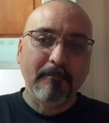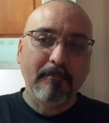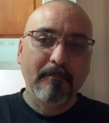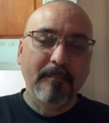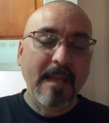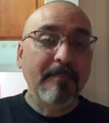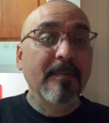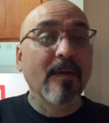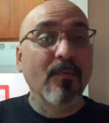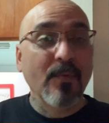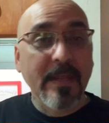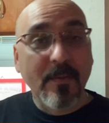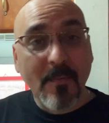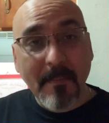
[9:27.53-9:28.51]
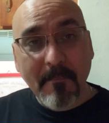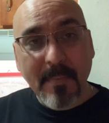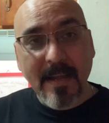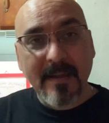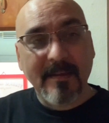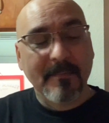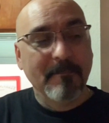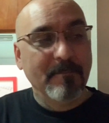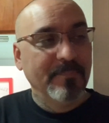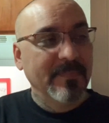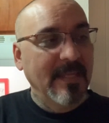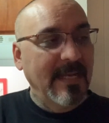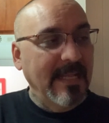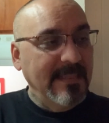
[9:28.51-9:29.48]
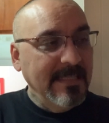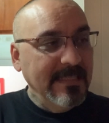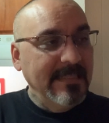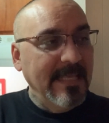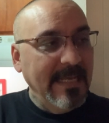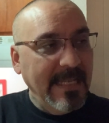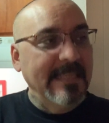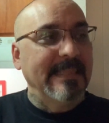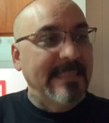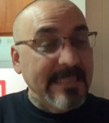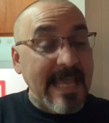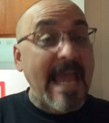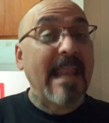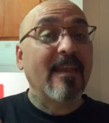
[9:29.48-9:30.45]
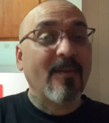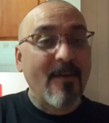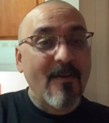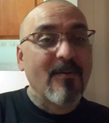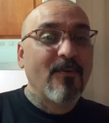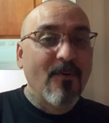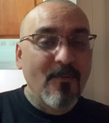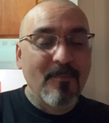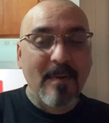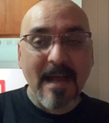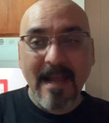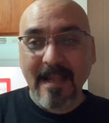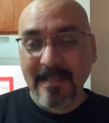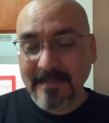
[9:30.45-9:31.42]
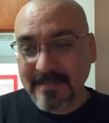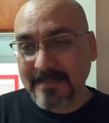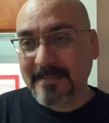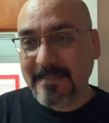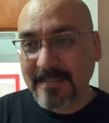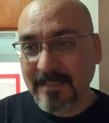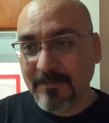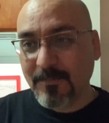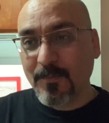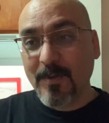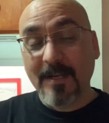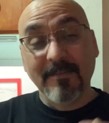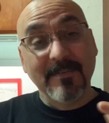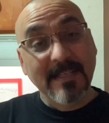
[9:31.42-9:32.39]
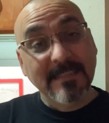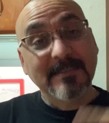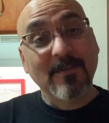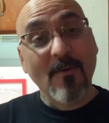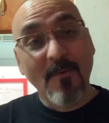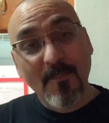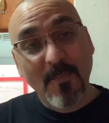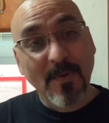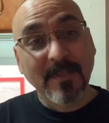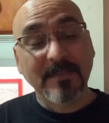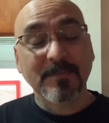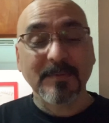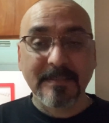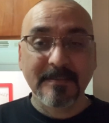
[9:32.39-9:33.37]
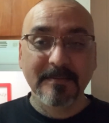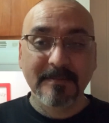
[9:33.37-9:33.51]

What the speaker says: maybe a week went by. And I think they let that long go by to see if one of his homeboys would